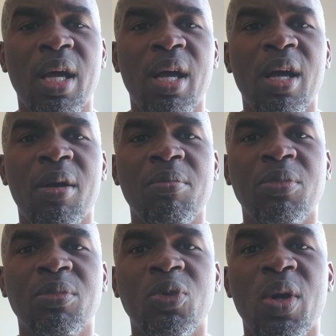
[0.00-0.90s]

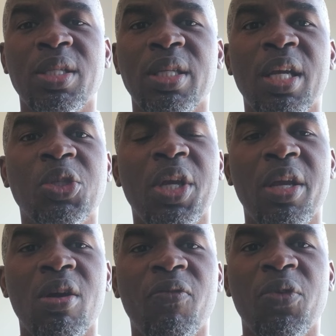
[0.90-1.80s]
Once again,
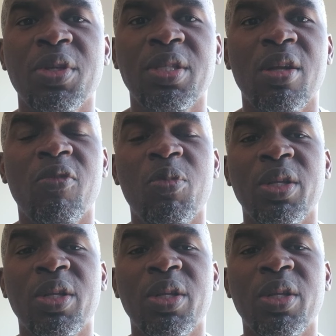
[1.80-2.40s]
check it out for yourself.